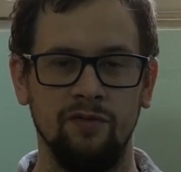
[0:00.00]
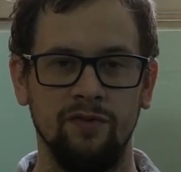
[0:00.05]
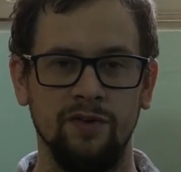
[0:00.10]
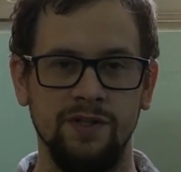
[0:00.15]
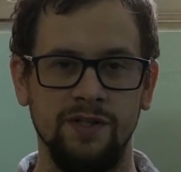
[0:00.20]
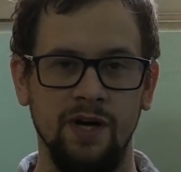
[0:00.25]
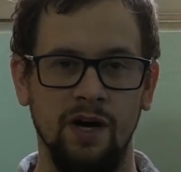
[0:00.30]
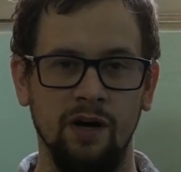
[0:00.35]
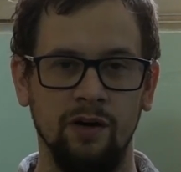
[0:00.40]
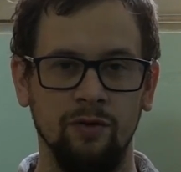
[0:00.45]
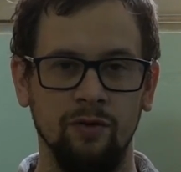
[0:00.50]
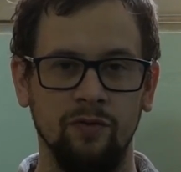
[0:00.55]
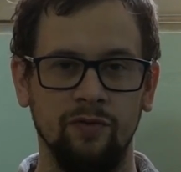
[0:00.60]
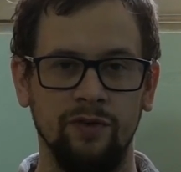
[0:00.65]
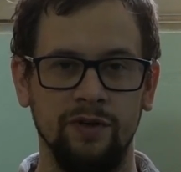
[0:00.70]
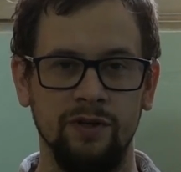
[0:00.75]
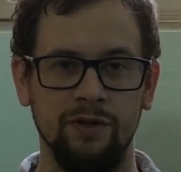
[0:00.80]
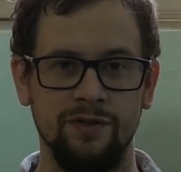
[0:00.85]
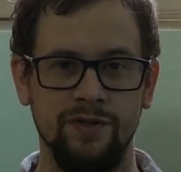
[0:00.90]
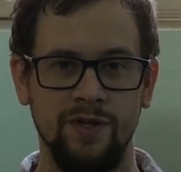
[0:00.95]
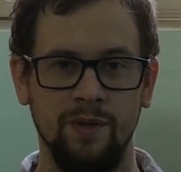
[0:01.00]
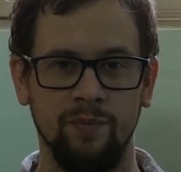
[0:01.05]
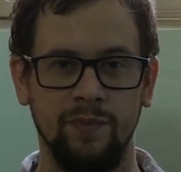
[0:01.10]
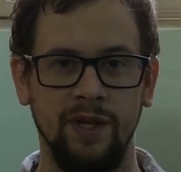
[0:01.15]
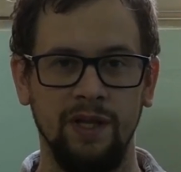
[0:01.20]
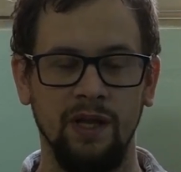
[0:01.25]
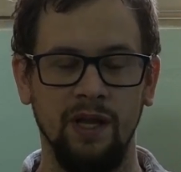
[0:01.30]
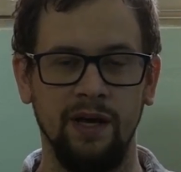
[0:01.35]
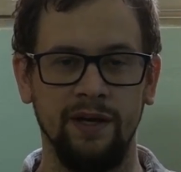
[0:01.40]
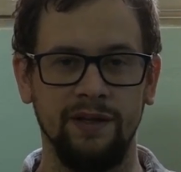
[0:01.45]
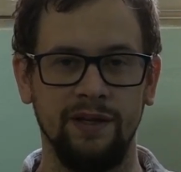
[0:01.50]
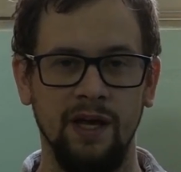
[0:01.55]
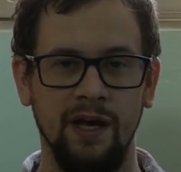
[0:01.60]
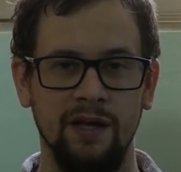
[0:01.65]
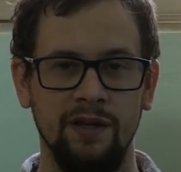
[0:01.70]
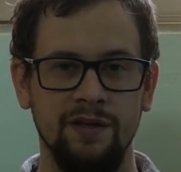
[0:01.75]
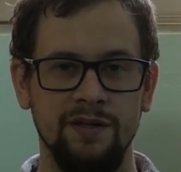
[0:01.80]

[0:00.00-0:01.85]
photography or something like that,